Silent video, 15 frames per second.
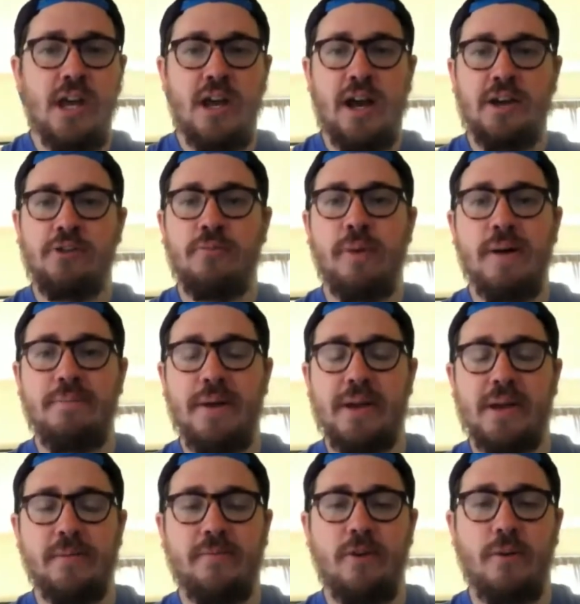I don't mind paying
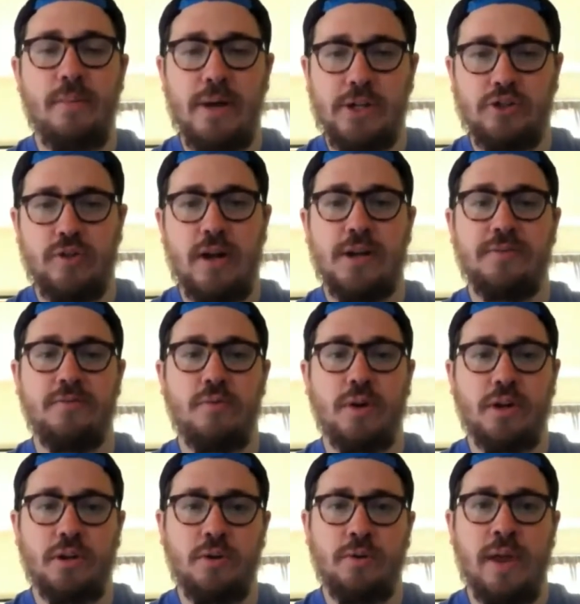up for a Mike Trout if you want
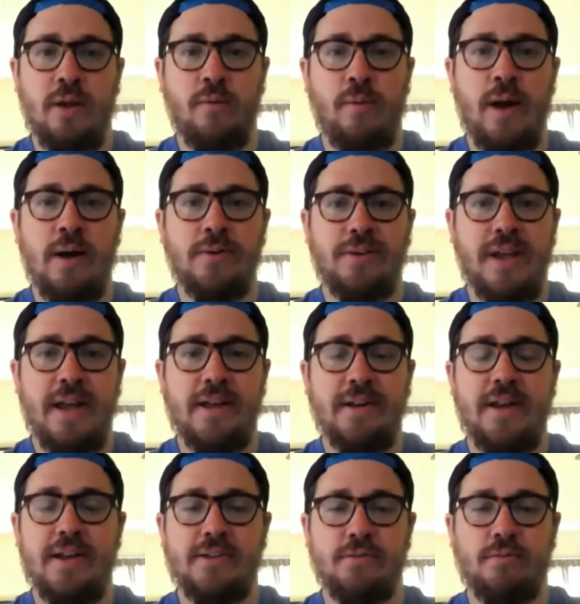to go that route. Han
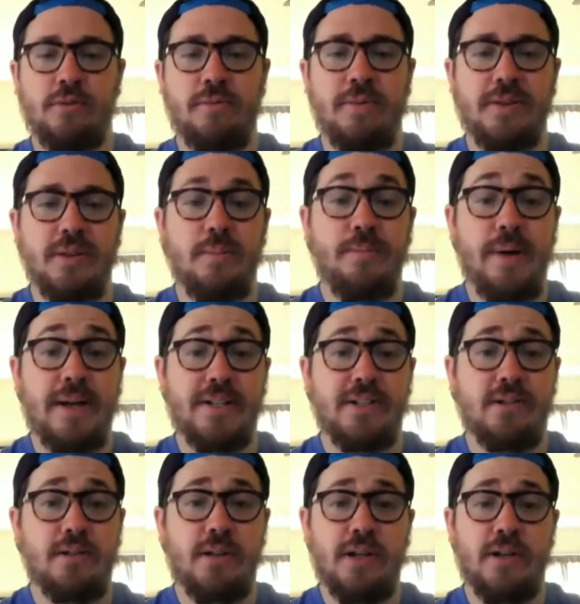hasn't really been the
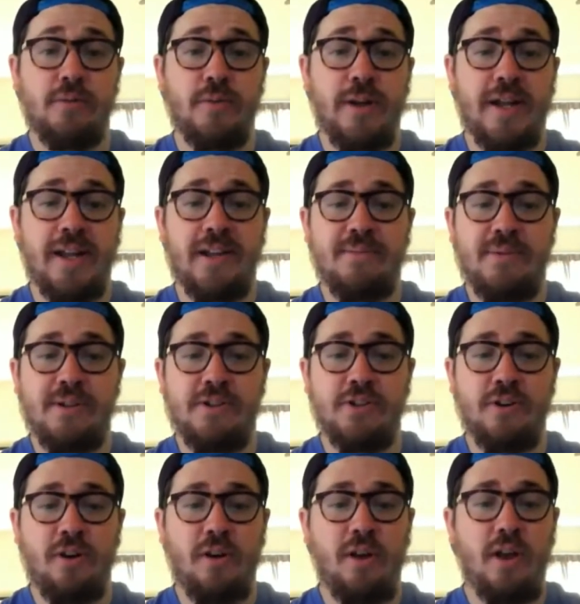best uh, right-handed
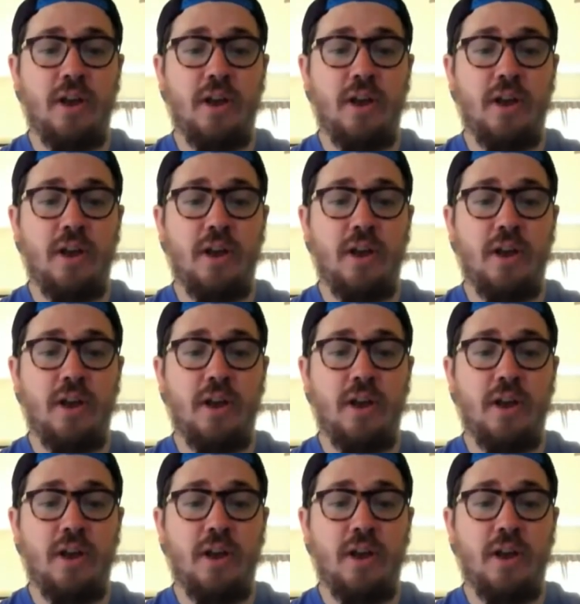pitcher.